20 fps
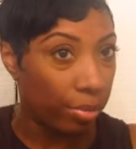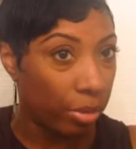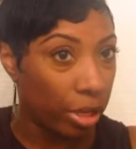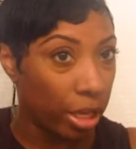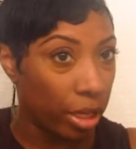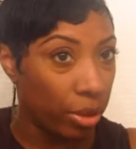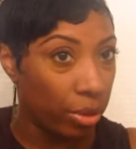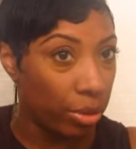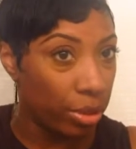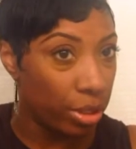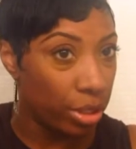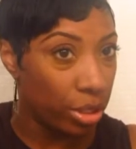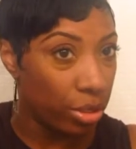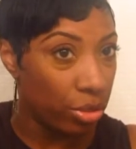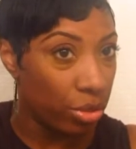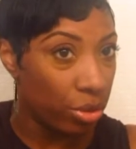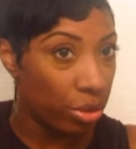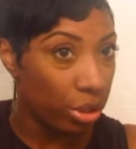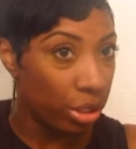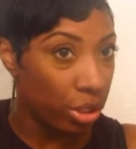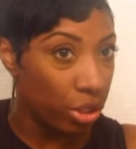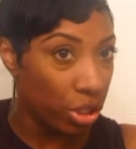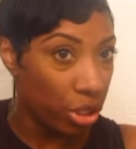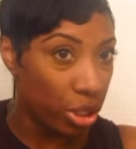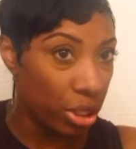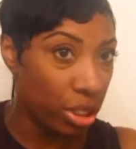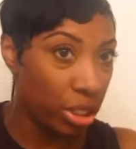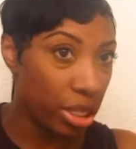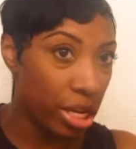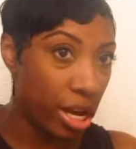like you intentionally
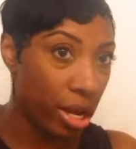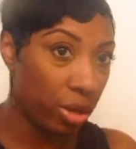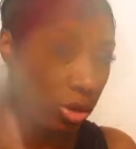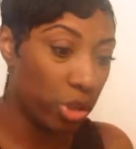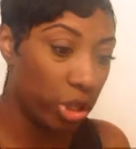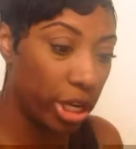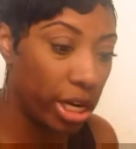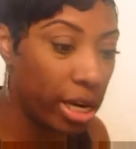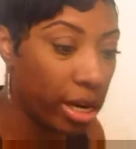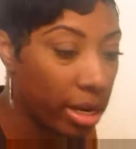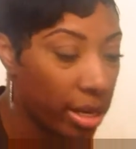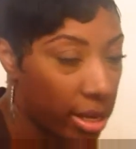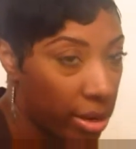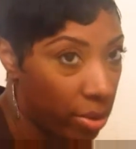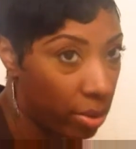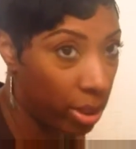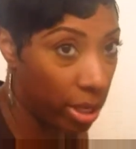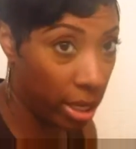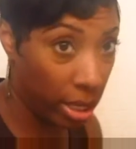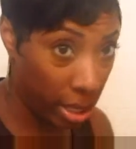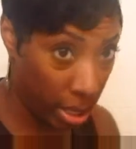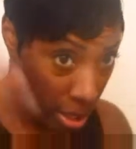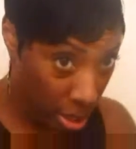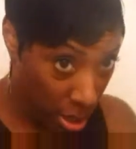just styled your hair that way.